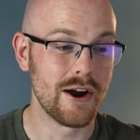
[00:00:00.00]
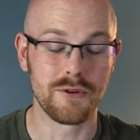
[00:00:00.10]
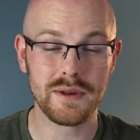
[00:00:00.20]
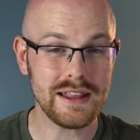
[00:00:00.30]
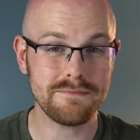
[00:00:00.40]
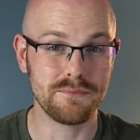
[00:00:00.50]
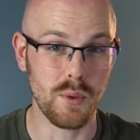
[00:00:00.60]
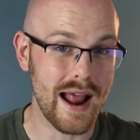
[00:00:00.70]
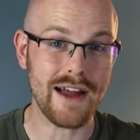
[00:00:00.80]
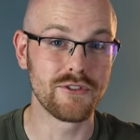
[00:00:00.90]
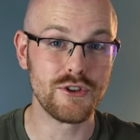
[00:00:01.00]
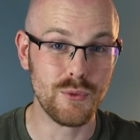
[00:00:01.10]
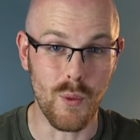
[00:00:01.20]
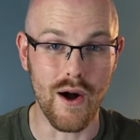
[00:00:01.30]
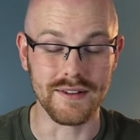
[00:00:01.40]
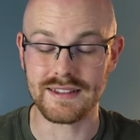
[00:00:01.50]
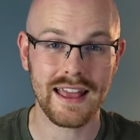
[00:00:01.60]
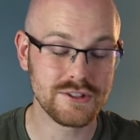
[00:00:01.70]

or really whatever you want.